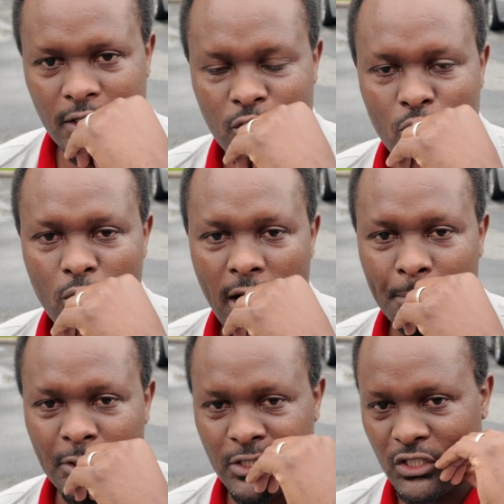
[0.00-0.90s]
do
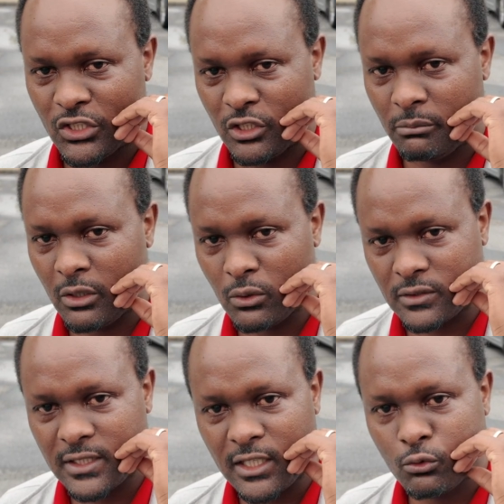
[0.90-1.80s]
application,
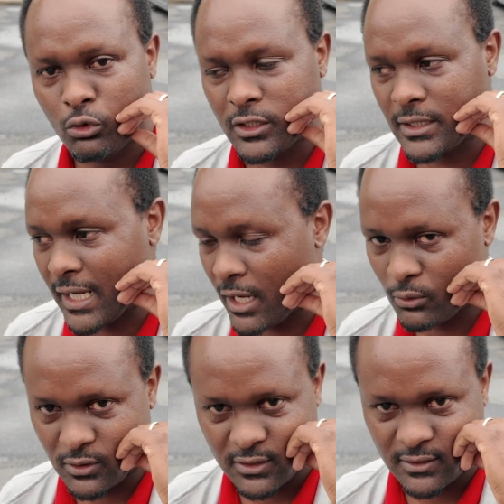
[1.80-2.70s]
because that won't
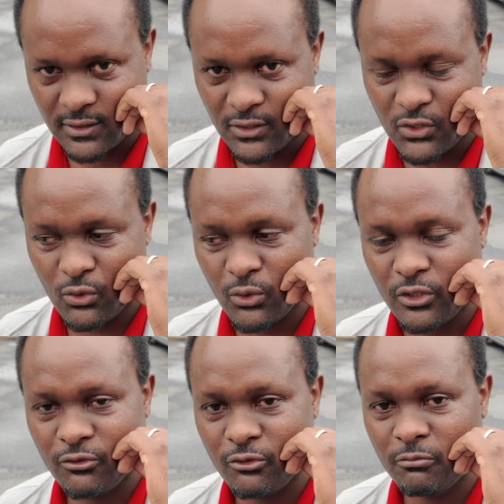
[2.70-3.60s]
count. So
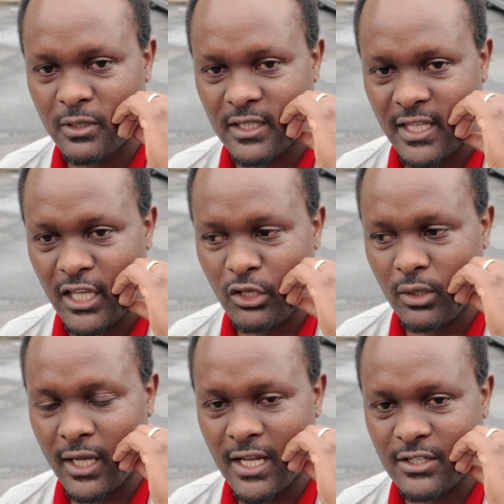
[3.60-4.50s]
if you've been there in your
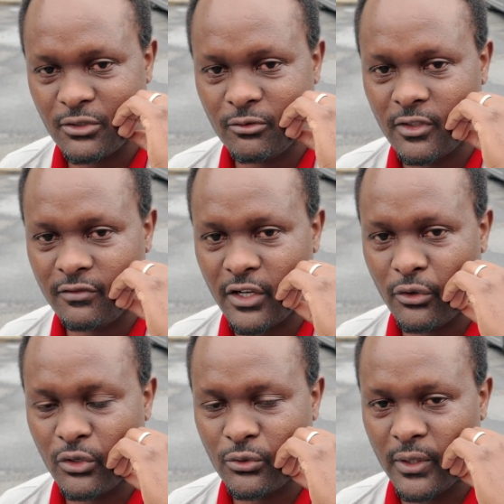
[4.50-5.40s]
country, you've never
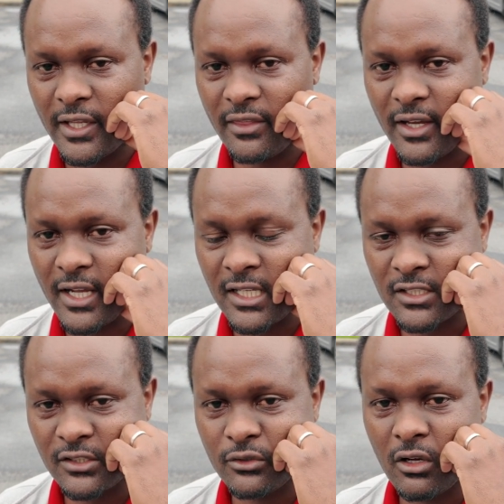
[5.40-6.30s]
gone to any other
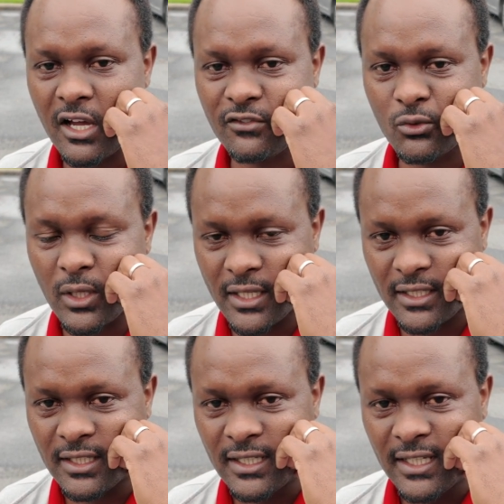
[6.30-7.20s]
country, you don't have to
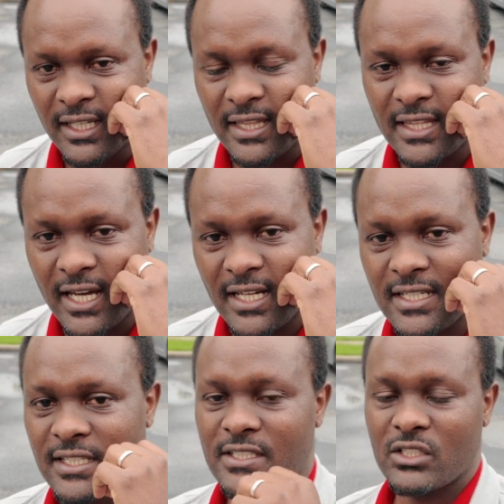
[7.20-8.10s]
worry. That
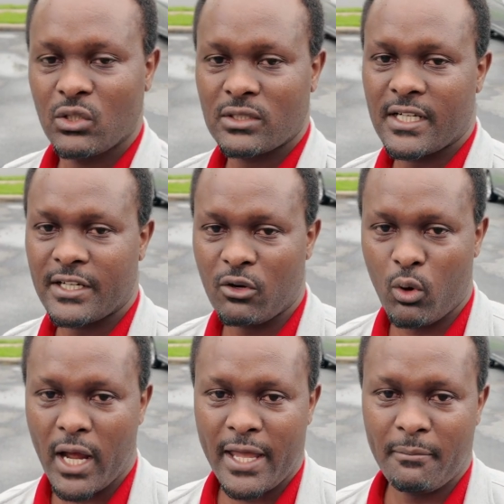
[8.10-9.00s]
is not a
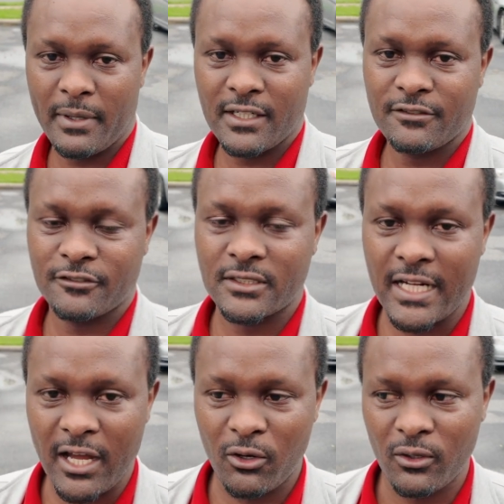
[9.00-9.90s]
requirement for
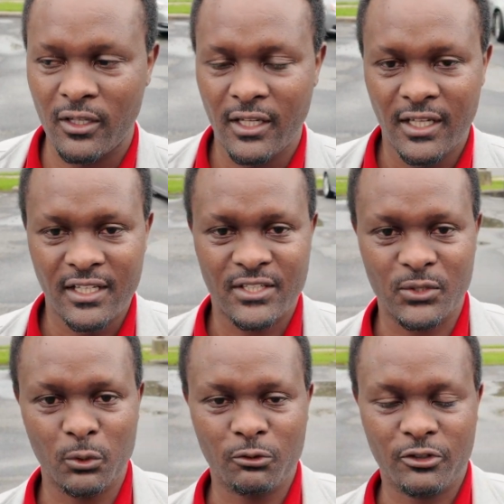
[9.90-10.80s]
now.
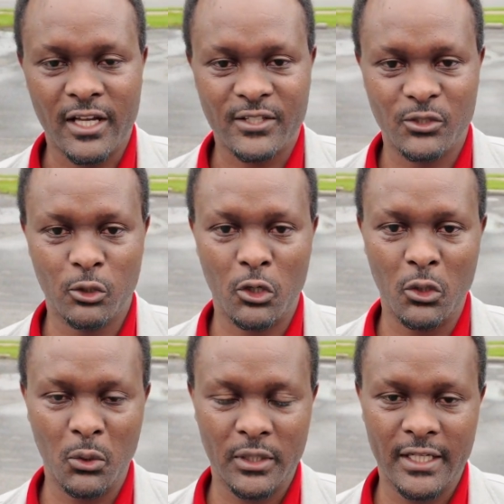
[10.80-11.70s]
So far so
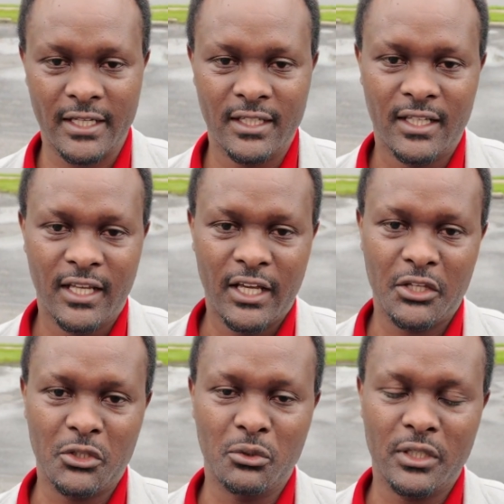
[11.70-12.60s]
good.
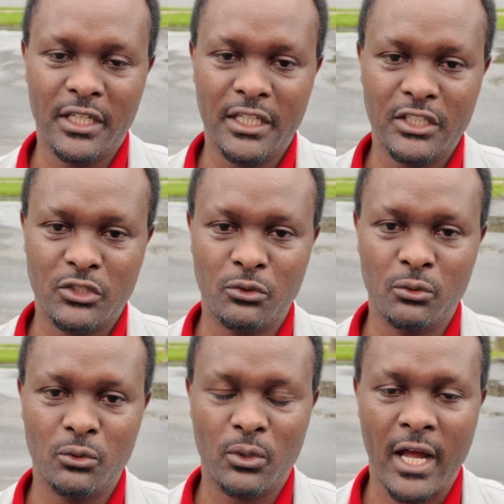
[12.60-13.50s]
You need
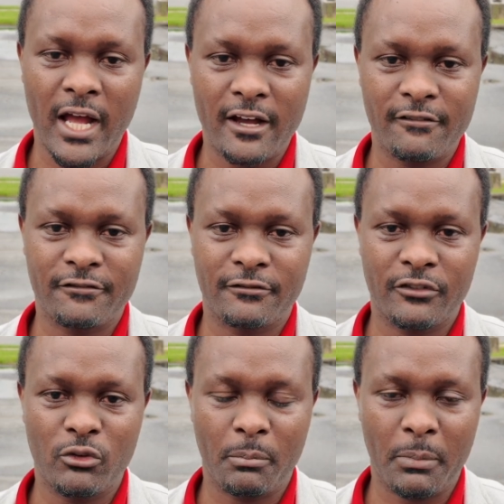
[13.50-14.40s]
to have your